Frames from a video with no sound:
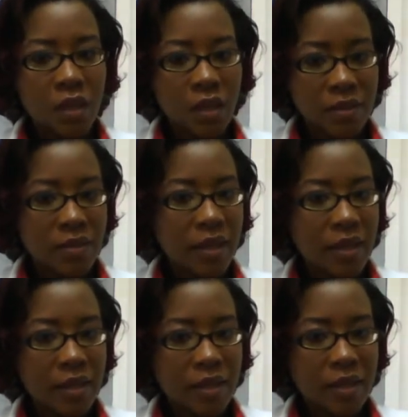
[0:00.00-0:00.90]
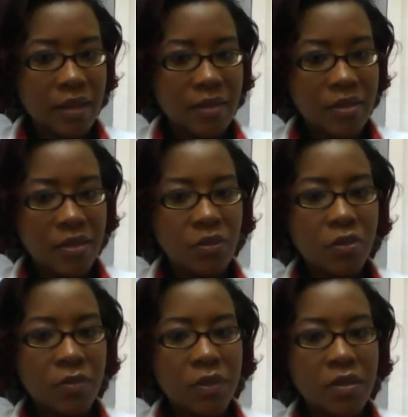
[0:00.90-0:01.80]
it's
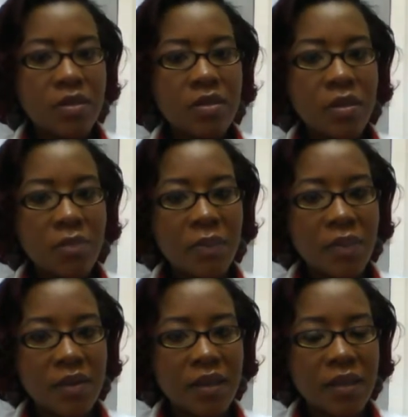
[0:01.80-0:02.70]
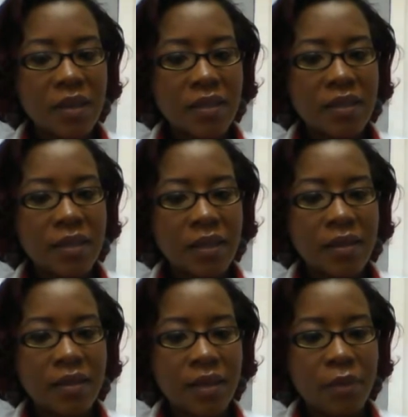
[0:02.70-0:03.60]
curable. Some people think that
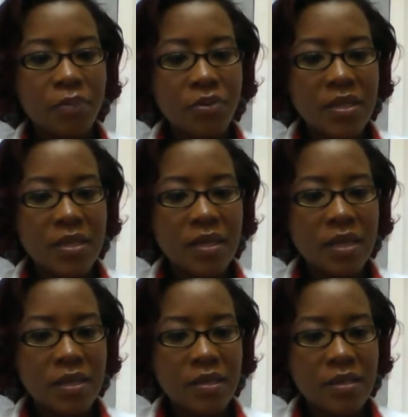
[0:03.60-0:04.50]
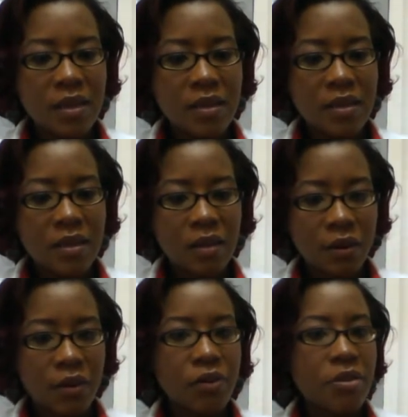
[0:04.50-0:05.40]
leprosy is a
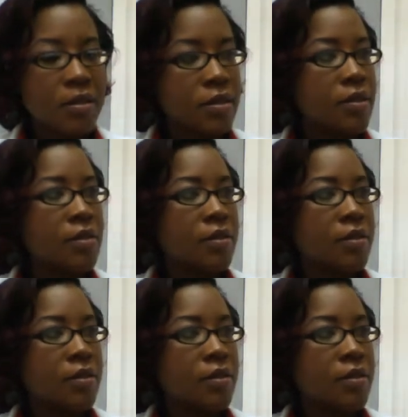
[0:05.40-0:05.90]
curse.